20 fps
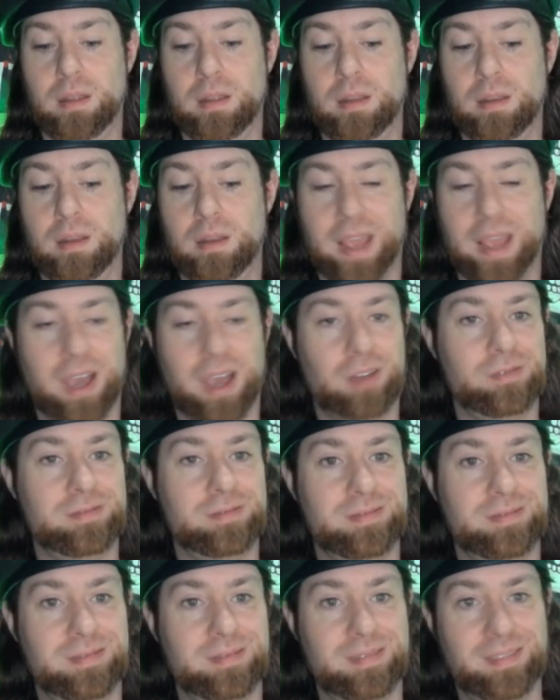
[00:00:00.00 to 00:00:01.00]
Now,
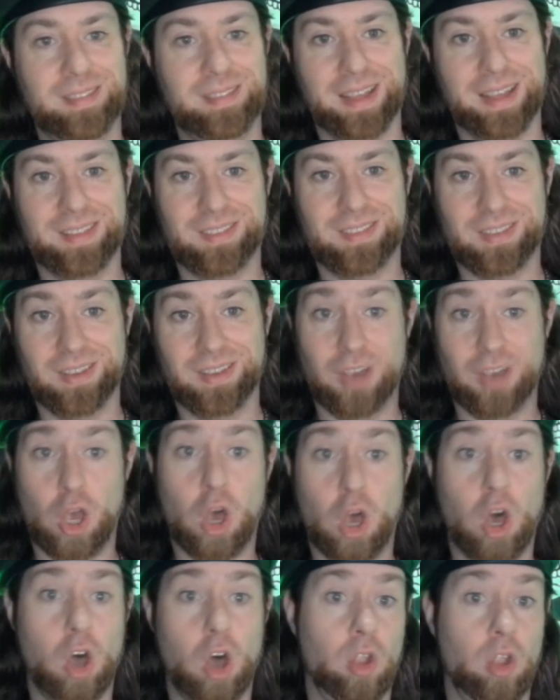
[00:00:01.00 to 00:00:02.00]
that's
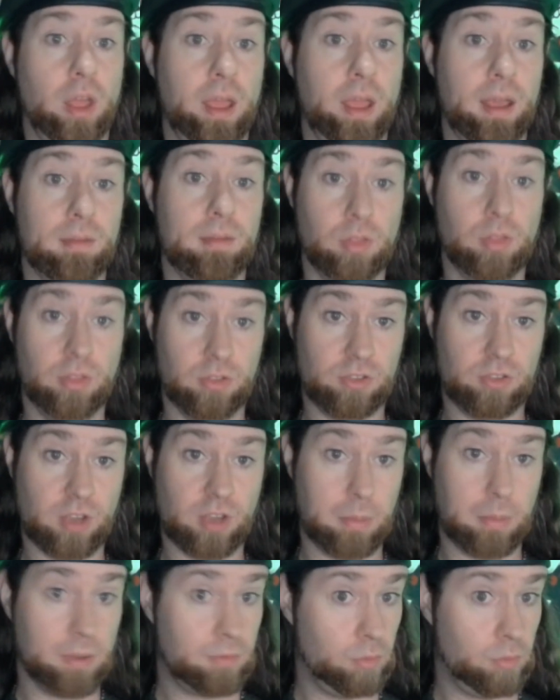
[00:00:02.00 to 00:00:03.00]
all I have on this
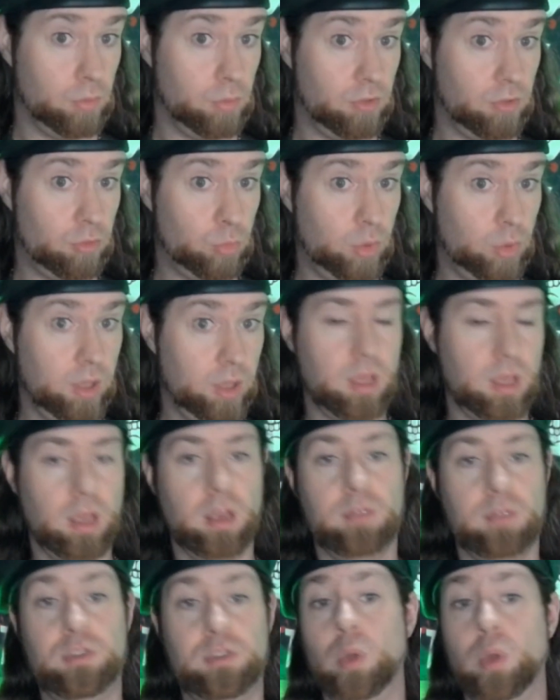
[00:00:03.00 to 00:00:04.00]
topic for this week.
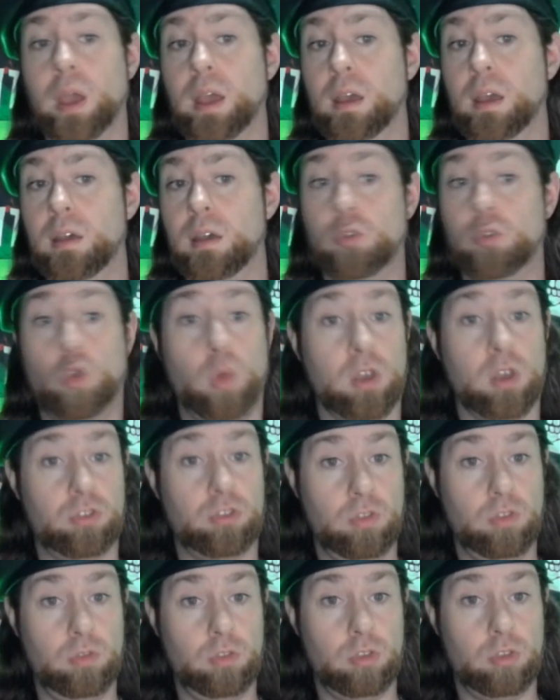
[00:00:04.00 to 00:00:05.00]
If you have
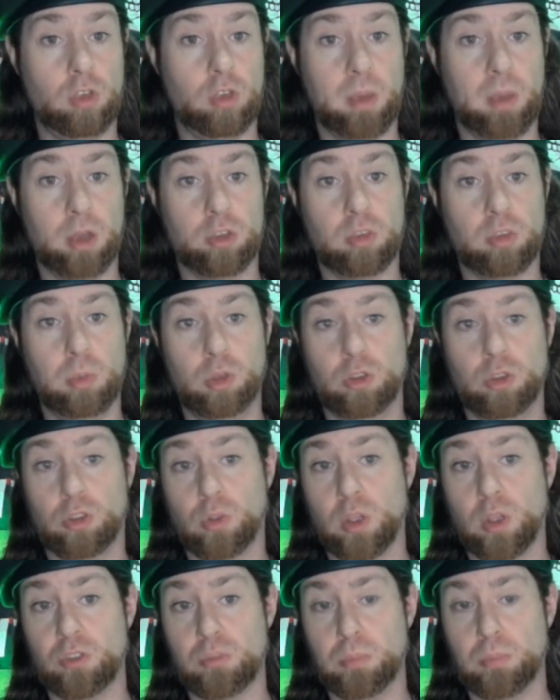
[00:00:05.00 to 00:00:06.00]
questions about community
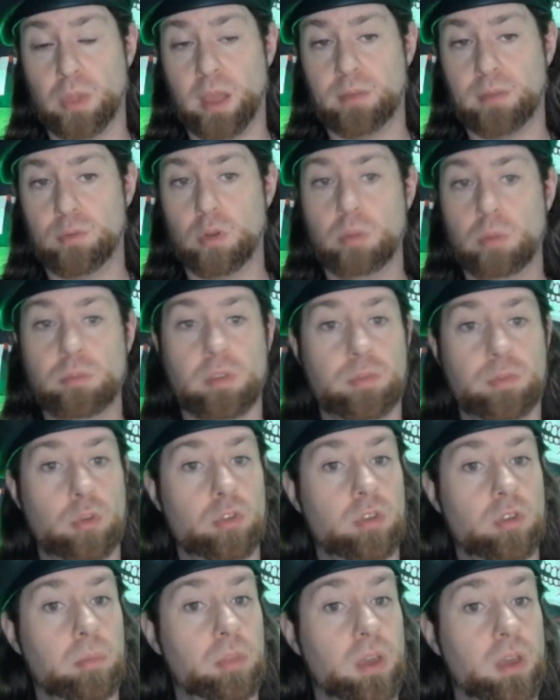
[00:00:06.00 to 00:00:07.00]
creation platforms, if there's
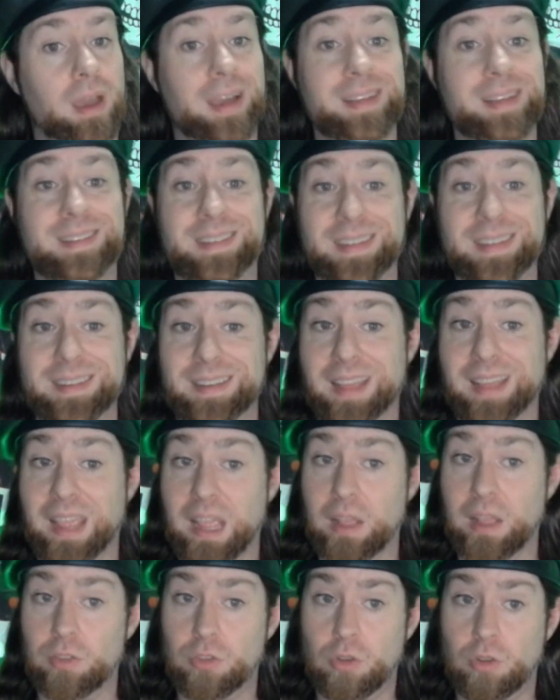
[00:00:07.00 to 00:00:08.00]
something I didn't
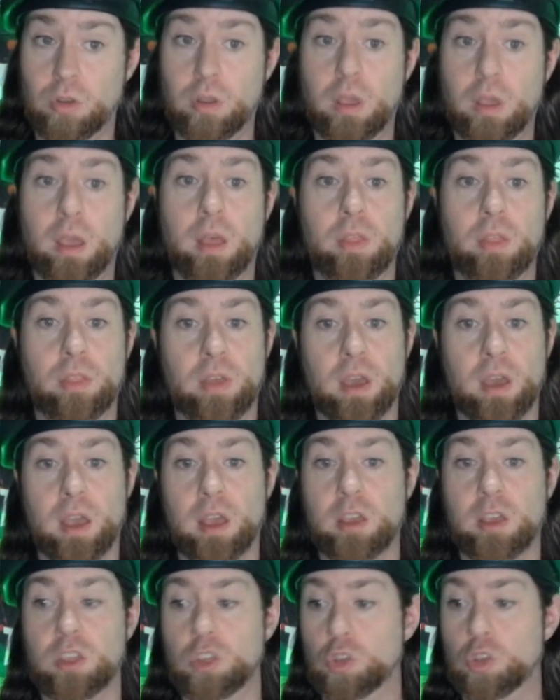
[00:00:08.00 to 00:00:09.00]
answer
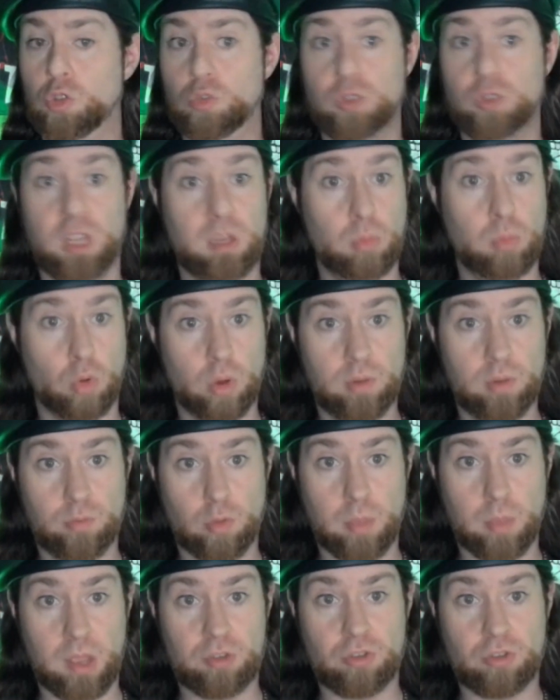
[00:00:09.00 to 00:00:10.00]
that you need more
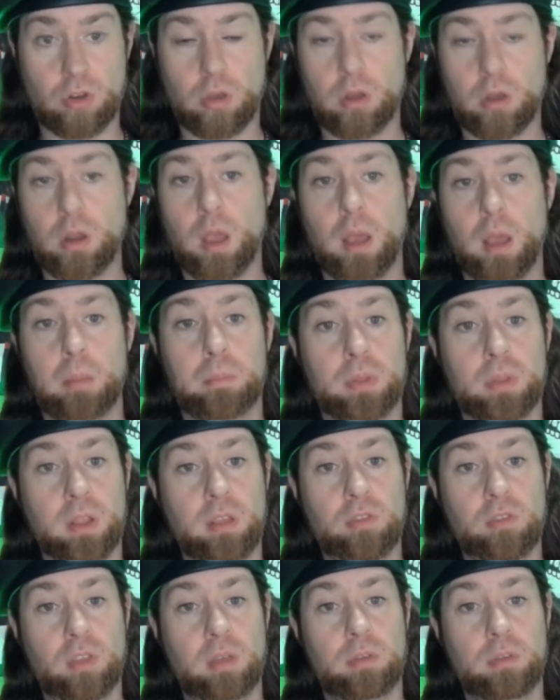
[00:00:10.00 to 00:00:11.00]
information on,
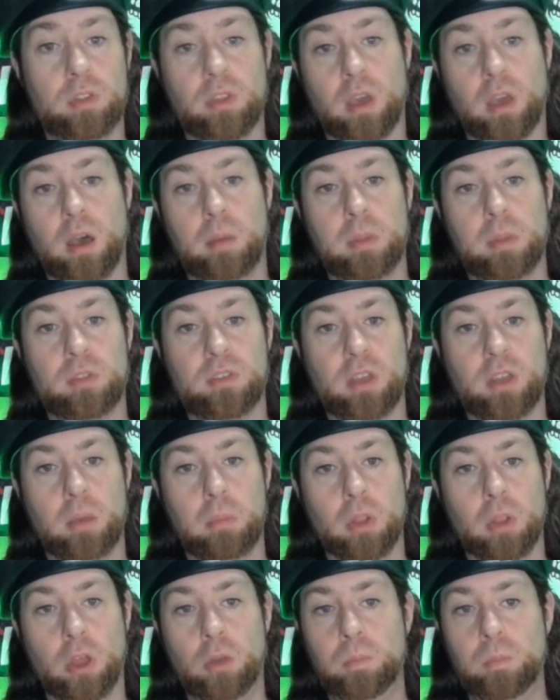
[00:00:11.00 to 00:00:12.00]
please leave it in the comments down
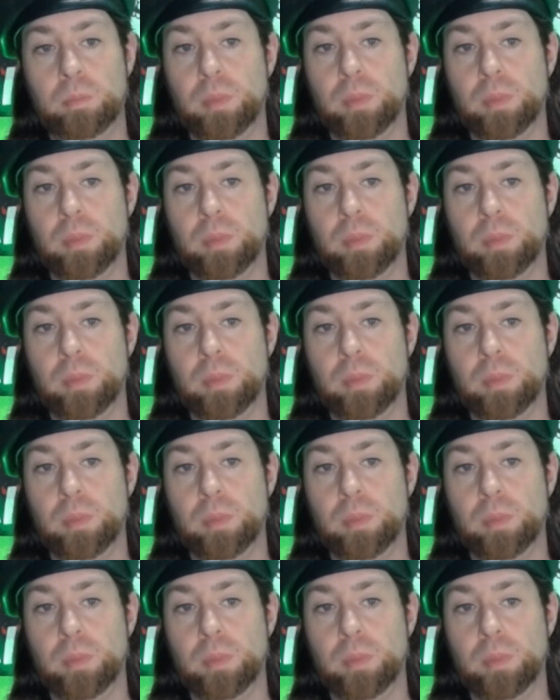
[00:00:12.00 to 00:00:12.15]
below.